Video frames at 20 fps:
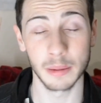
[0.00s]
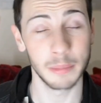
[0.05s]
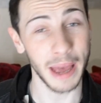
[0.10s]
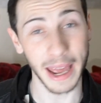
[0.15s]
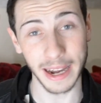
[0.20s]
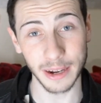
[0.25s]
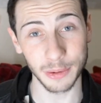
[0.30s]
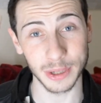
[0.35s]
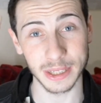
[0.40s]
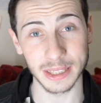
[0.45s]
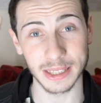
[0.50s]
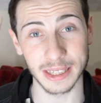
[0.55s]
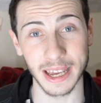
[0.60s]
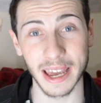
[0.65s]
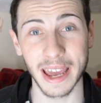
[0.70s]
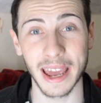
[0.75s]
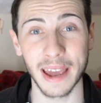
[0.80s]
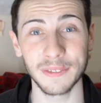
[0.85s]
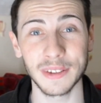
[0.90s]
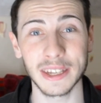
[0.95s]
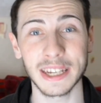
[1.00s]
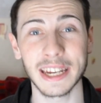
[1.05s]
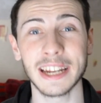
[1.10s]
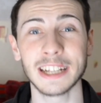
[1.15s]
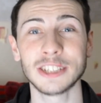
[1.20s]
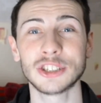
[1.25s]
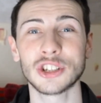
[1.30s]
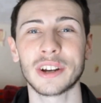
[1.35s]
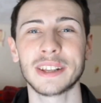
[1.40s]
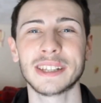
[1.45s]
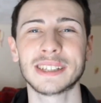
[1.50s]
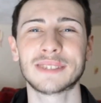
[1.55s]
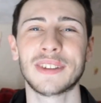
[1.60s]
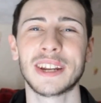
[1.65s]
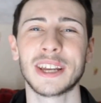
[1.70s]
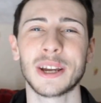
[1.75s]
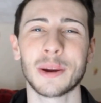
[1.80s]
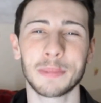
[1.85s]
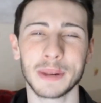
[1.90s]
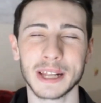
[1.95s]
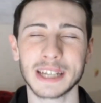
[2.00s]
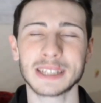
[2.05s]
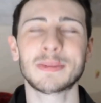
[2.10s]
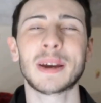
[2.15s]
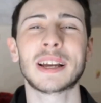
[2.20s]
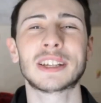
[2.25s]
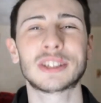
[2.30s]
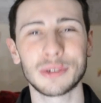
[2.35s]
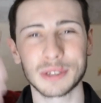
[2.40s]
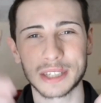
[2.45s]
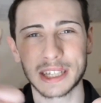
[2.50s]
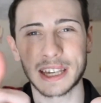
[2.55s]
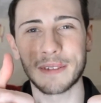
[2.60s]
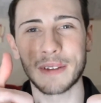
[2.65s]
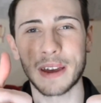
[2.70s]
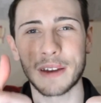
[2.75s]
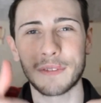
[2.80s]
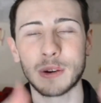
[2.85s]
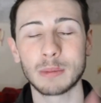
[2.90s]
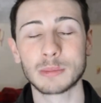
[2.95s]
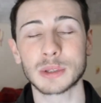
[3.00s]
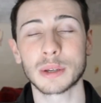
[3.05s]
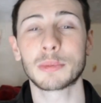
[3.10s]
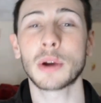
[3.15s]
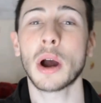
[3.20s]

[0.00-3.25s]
But anyways, if you did enjoy this video, please make sure to give it a thumbs up,